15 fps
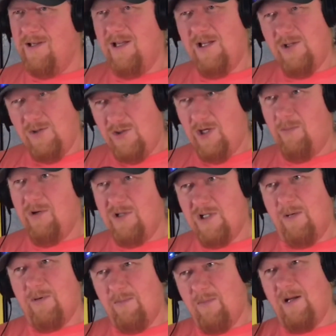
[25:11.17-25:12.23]
Jubba
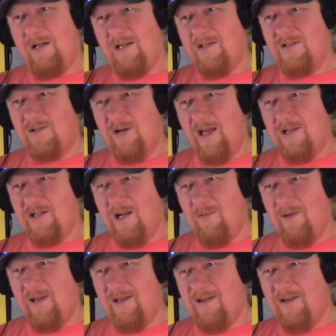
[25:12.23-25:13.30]
Jubba Monkey Scratch. And I'm
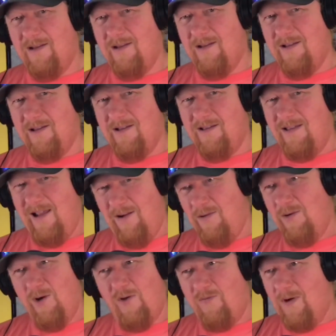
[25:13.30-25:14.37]
like, I don't
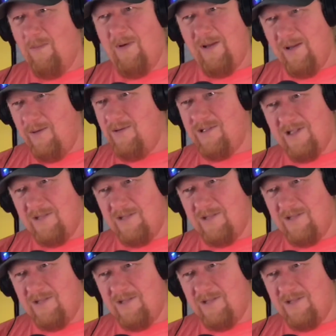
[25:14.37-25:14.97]
know if I'm going to use this